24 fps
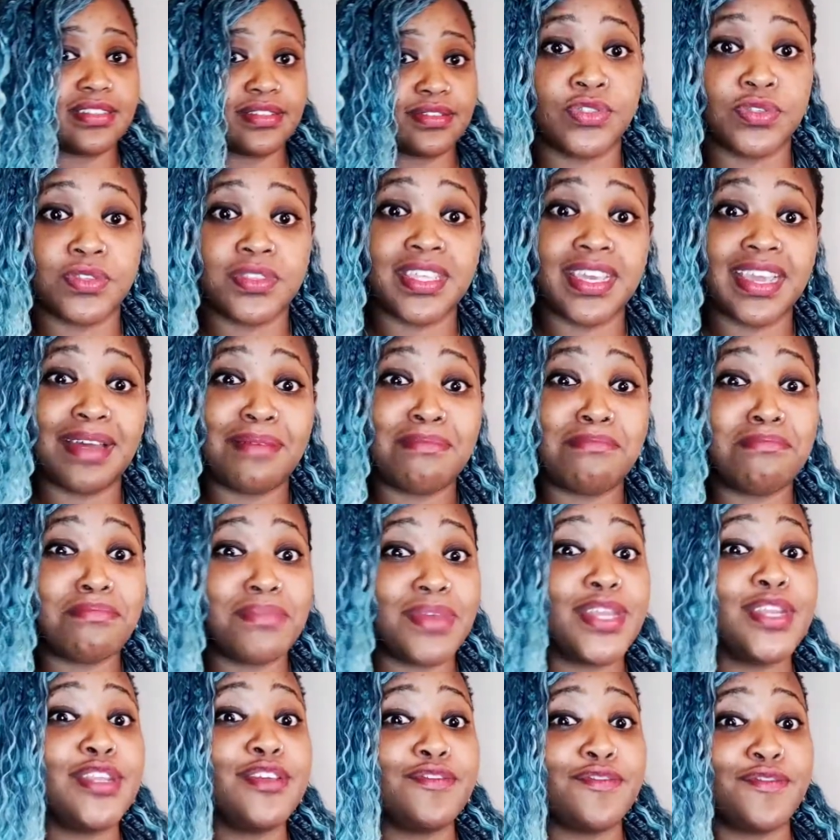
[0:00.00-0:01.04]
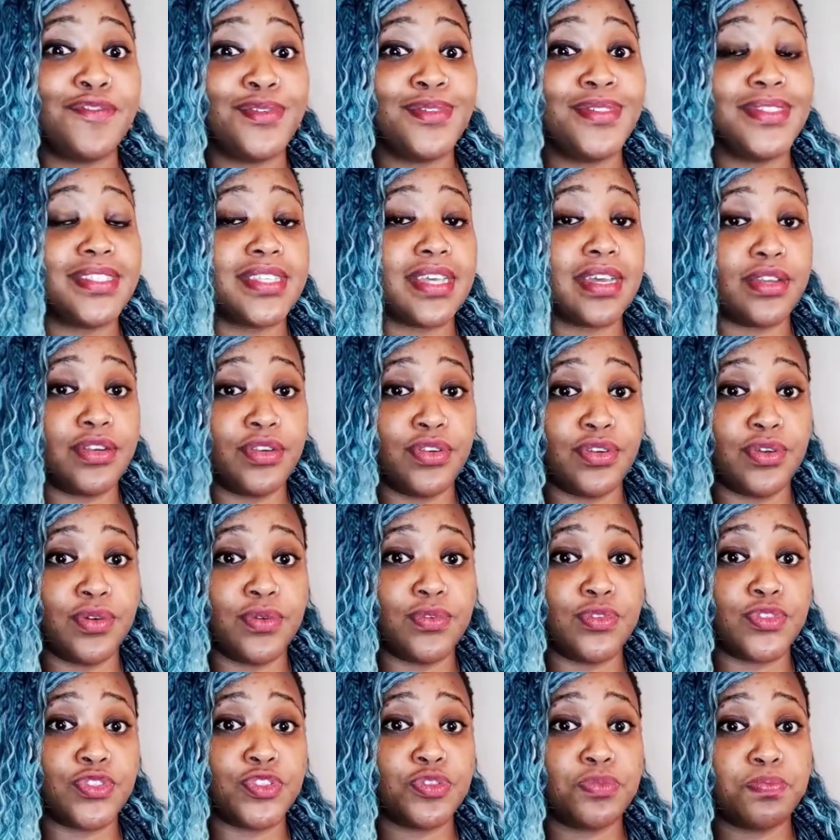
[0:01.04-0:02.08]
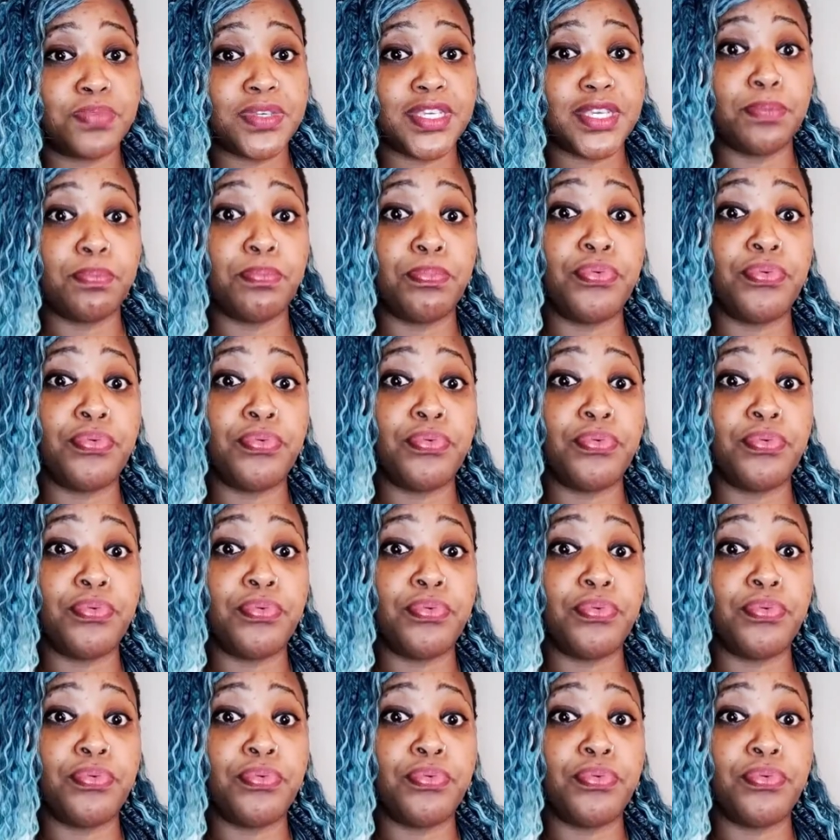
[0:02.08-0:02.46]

So there are many foods that are known to be